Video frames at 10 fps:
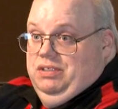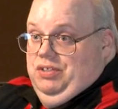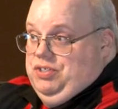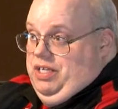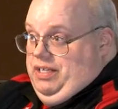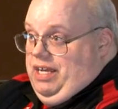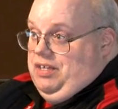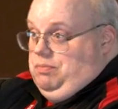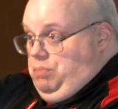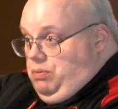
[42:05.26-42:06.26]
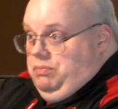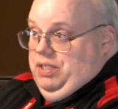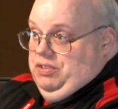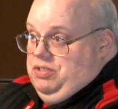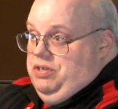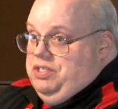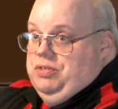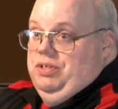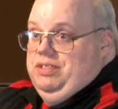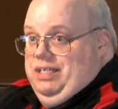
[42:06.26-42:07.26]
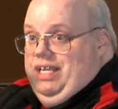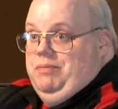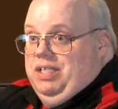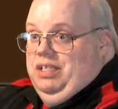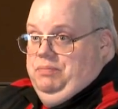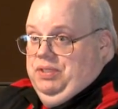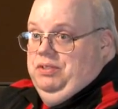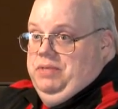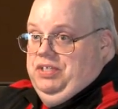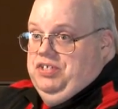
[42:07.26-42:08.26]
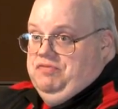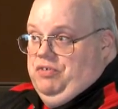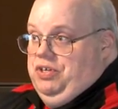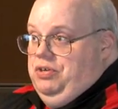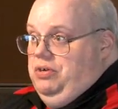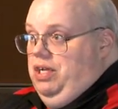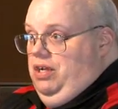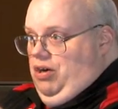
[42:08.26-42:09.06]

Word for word: You say yes, boom, it'll do it. So it'll dynamically build the menus for you,